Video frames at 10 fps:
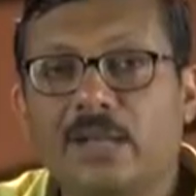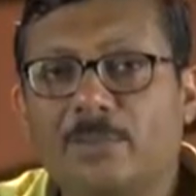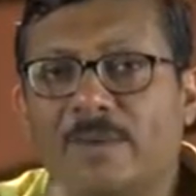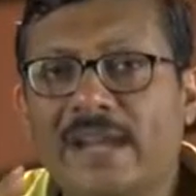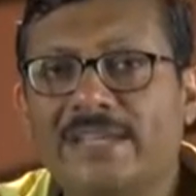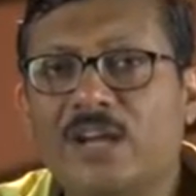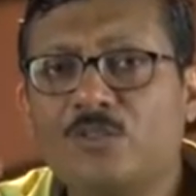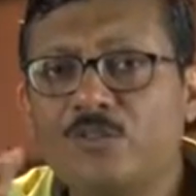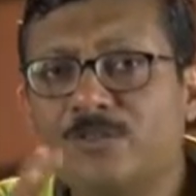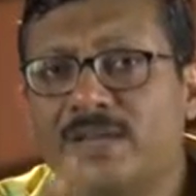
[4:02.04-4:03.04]
By now
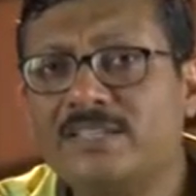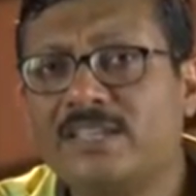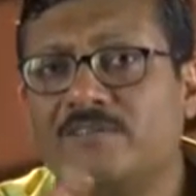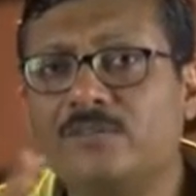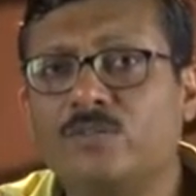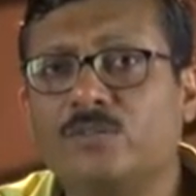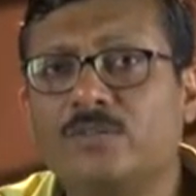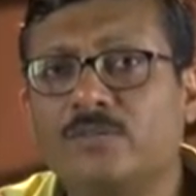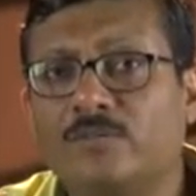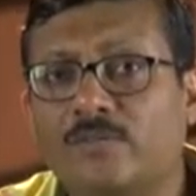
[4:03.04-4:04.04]
you must have
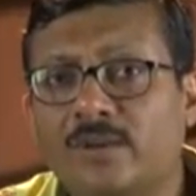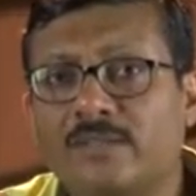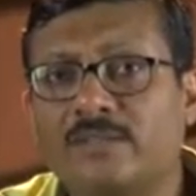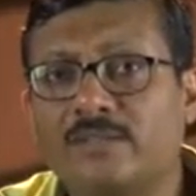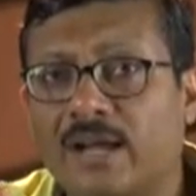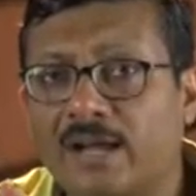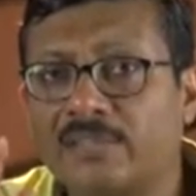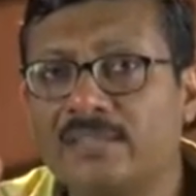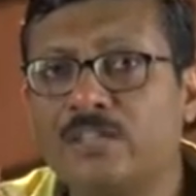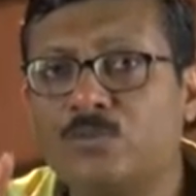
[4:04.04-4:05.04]
known what are
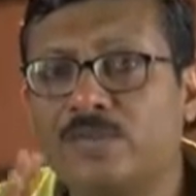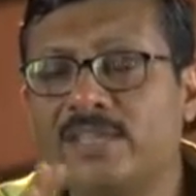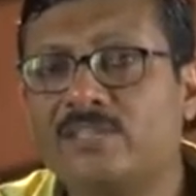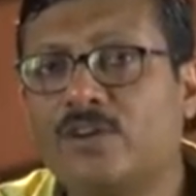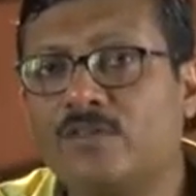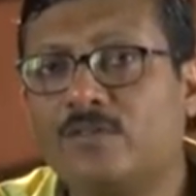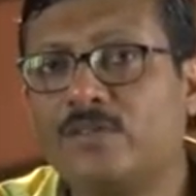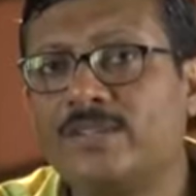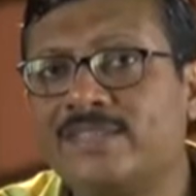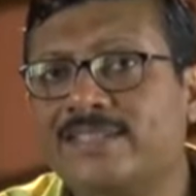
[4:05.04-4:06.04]
the duties of
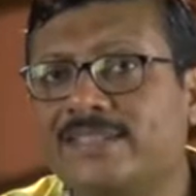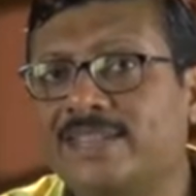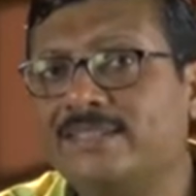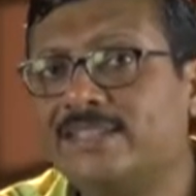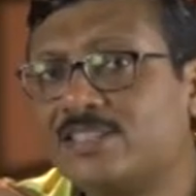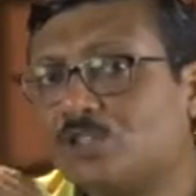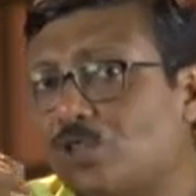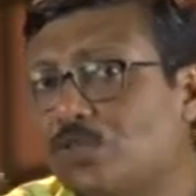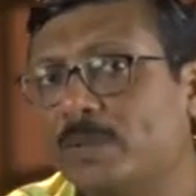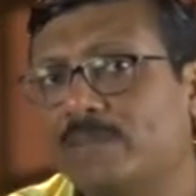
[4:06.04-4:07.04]
forensic scientists
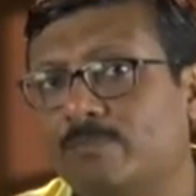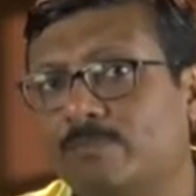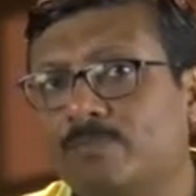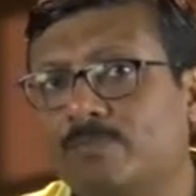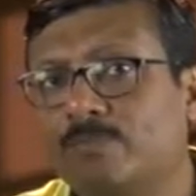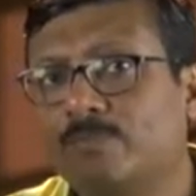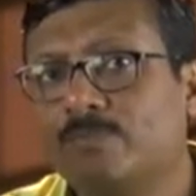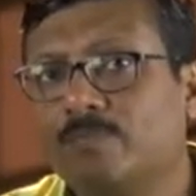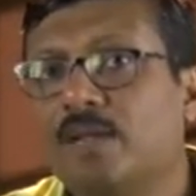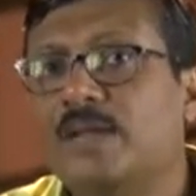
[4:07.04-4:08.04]
should be.
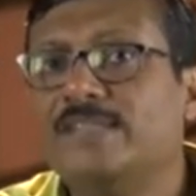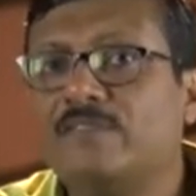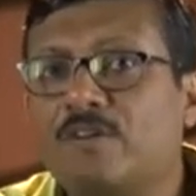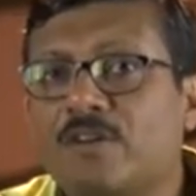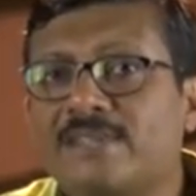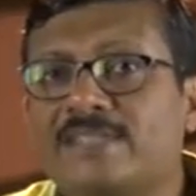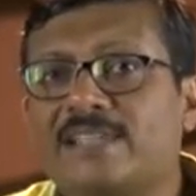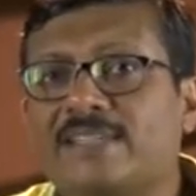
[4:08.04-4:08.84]
The forensic